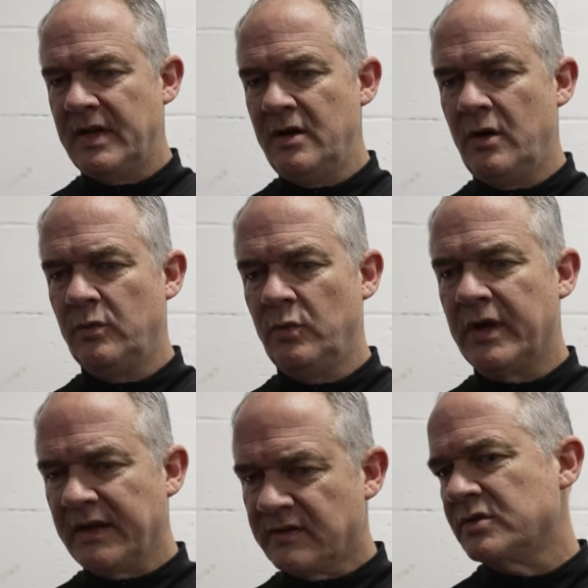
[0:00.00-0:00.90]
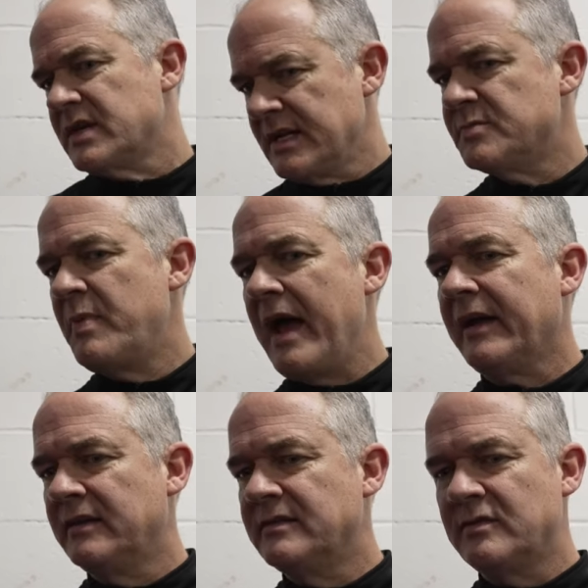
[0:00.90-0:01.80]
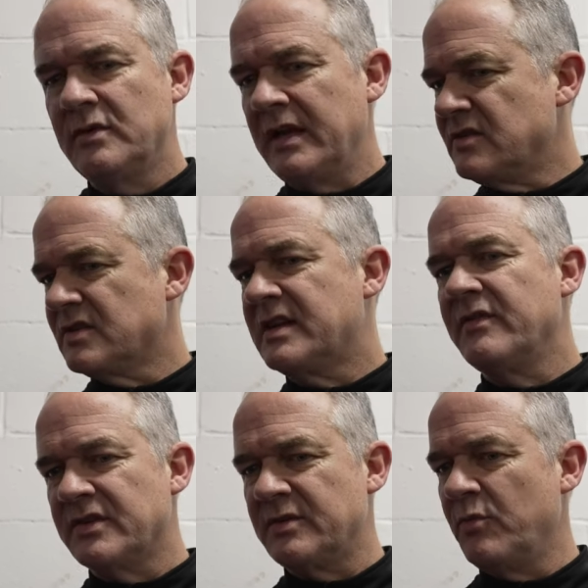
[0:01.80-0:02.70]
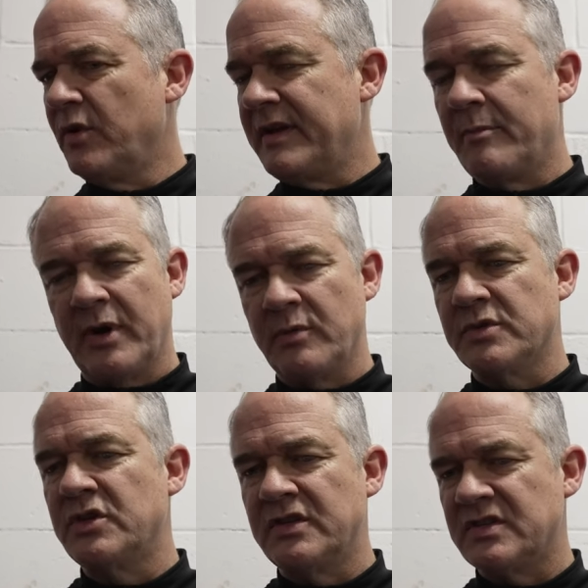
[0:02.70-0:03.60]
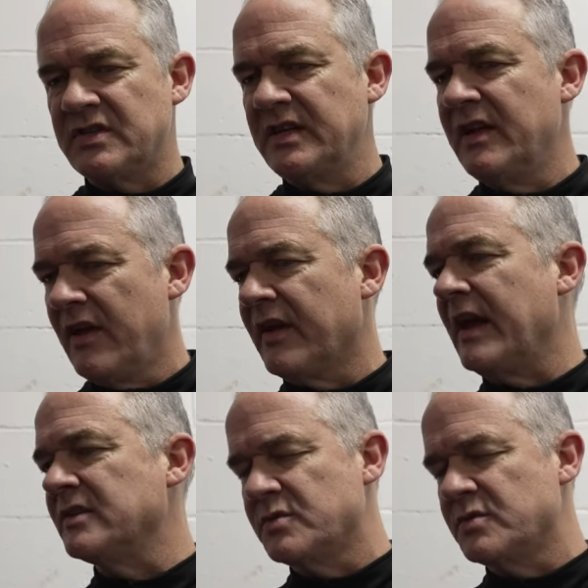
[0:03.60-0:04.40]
you know, we'll get those guys back. It seemed they just give us some more depth, but it was good to see the other guys.